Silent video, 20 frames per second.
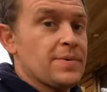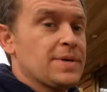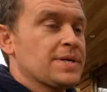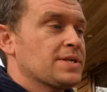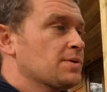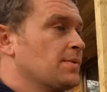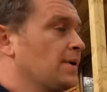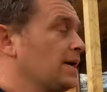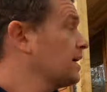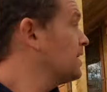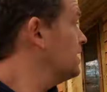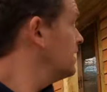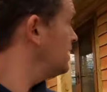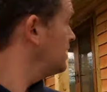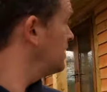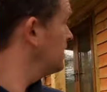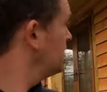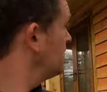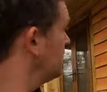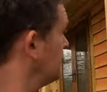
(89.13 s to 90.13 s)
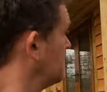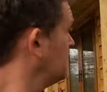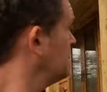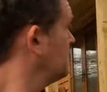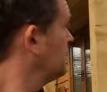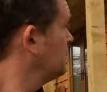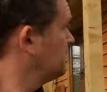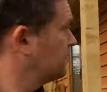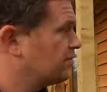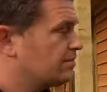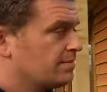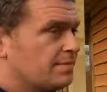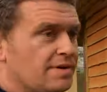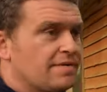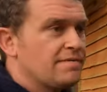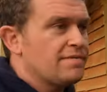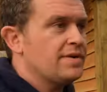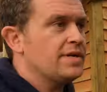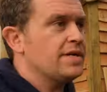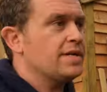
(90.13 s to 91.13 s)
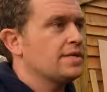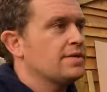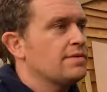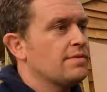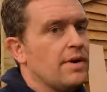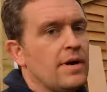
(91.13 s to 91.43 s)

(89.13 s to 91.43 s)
weeks away from being finished.